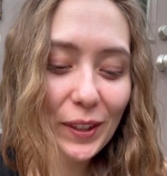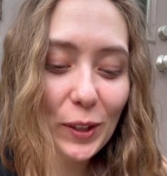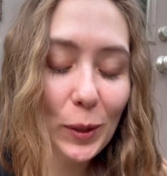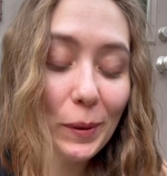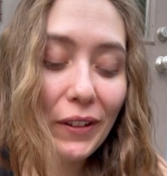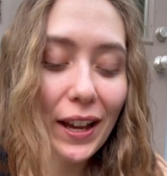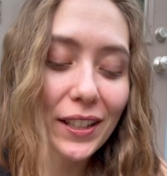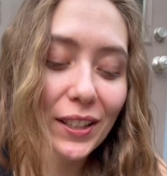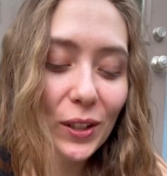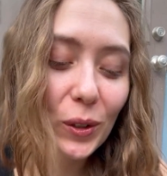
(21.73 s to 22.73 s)
Super
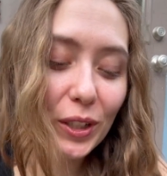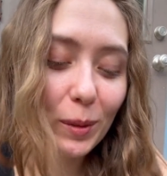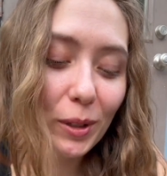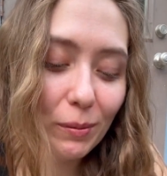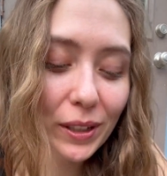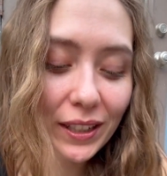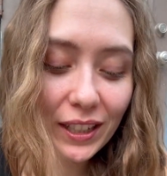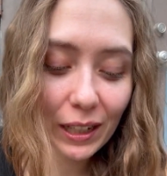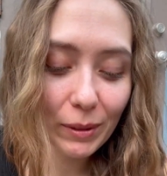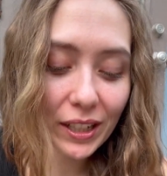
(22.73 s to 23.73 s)
fast. Holy Spirit, please
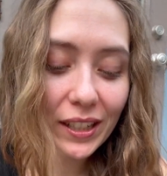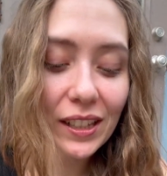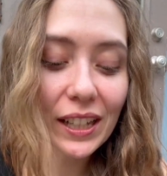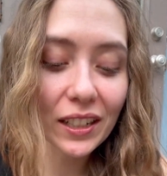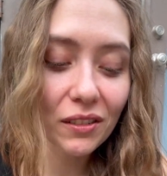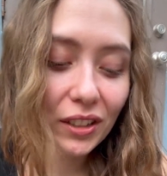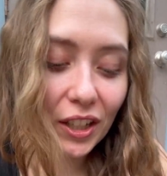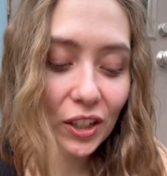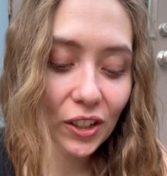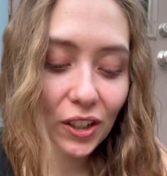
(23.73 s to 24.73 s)
connect me to the collective
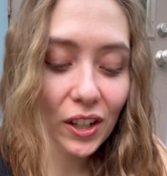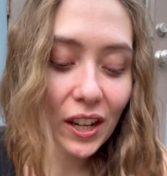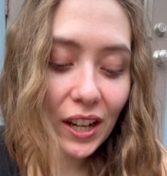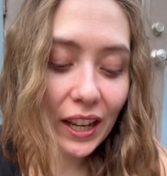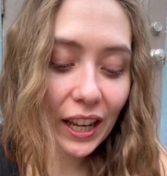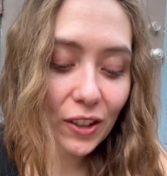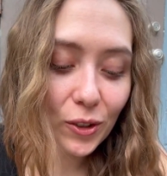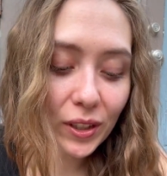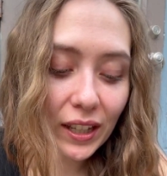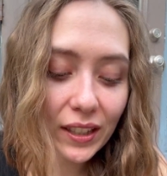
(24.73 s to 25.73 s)
here
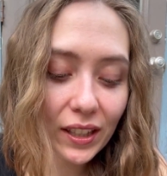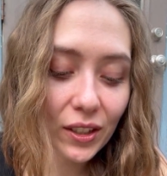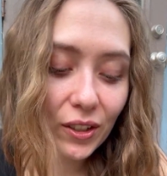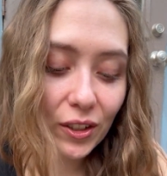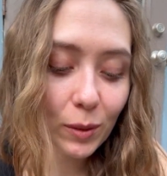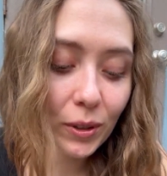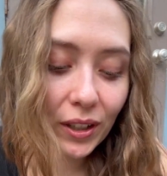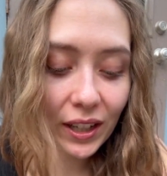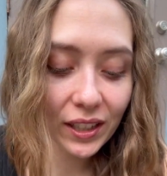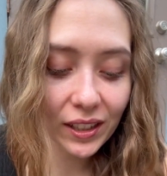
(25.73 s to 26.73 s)
angels, ancestors, spirit
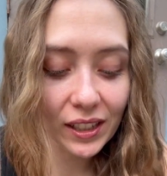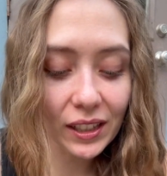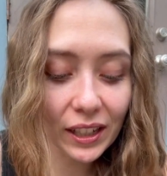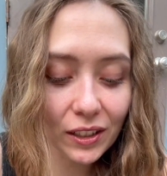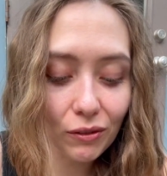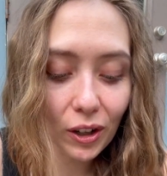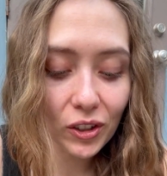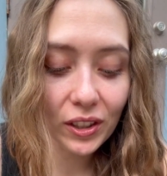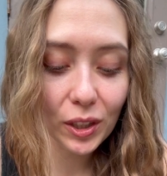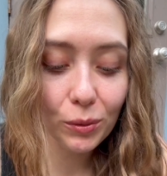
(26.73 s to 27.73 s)
guides of the collective
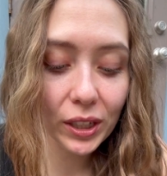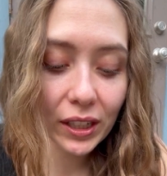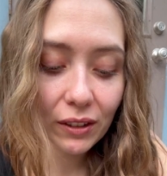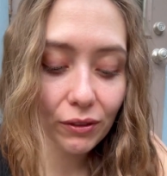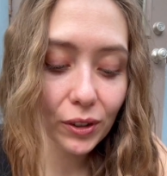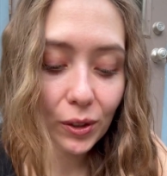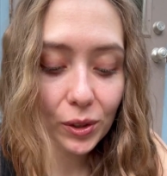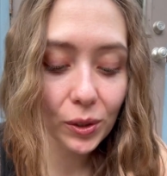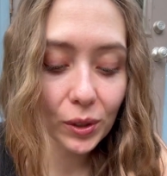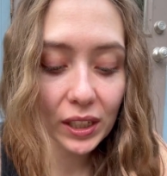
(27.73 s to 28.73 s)
watching this reading, for those
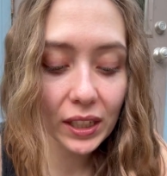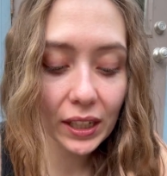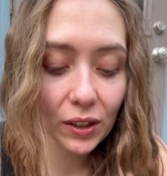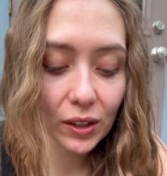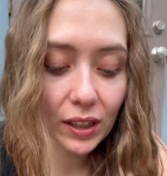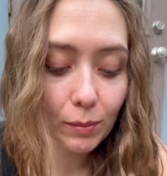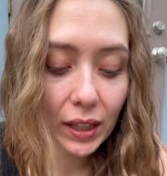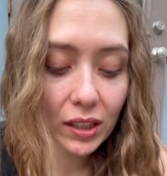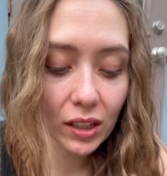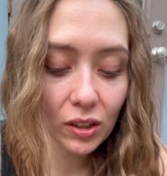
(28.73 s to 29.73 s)
who need to hear this
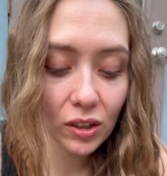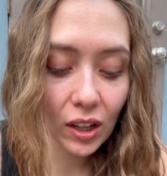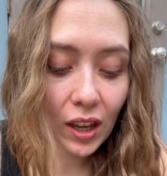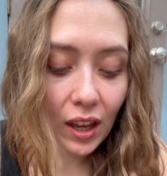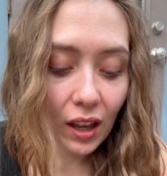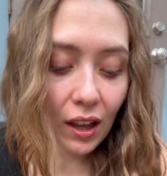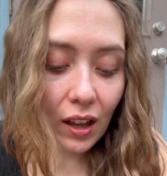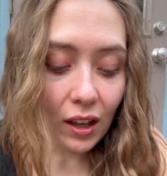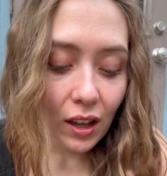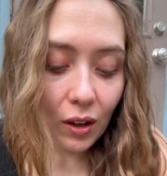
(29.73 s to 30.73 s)
message,
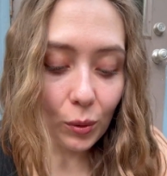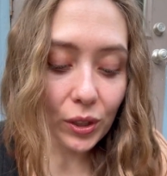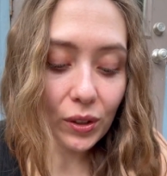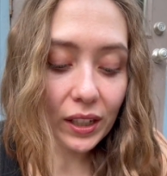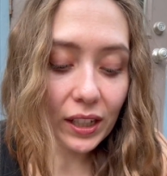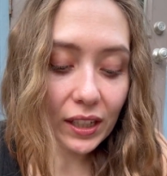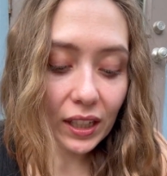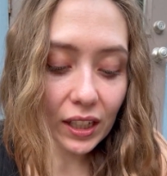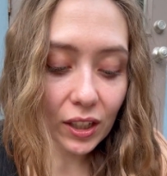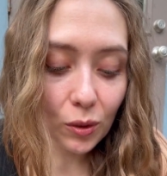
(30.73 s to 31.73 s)
what do they need to
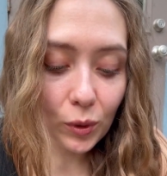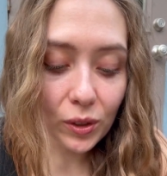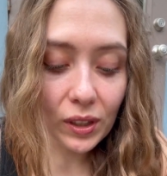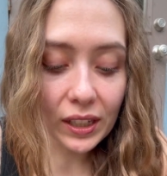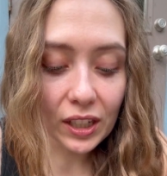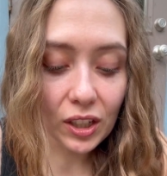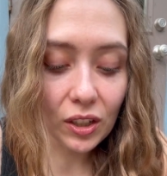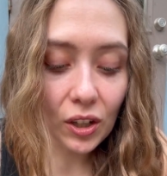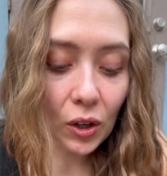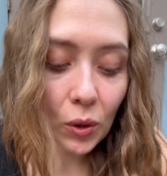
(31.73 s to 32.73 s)
hear? What do they need to
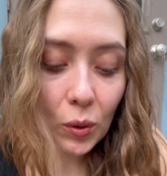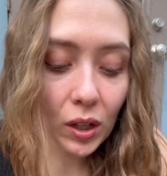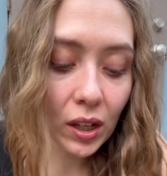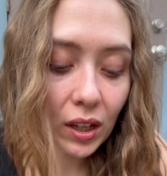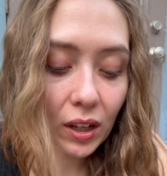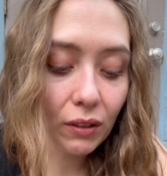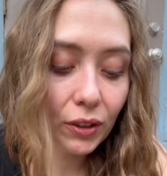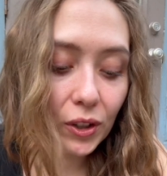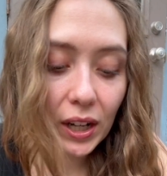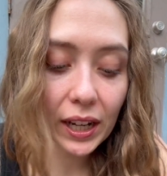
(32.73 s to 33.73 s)
know
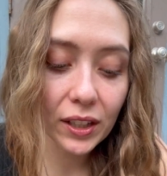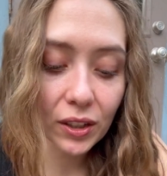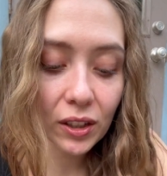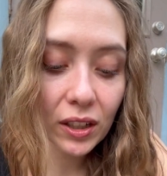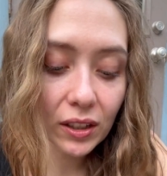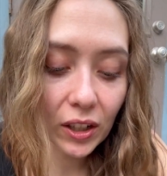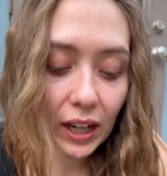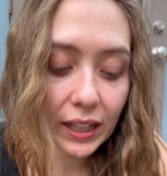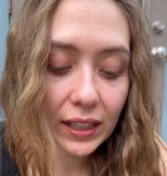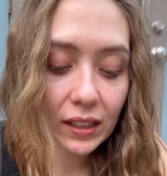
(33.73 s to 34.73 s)
for their highest good and their
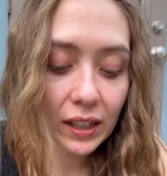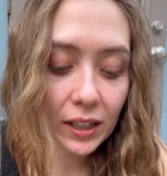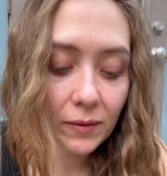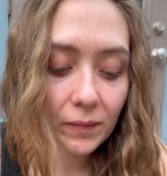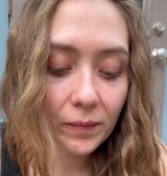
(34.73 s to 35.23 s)
highest light?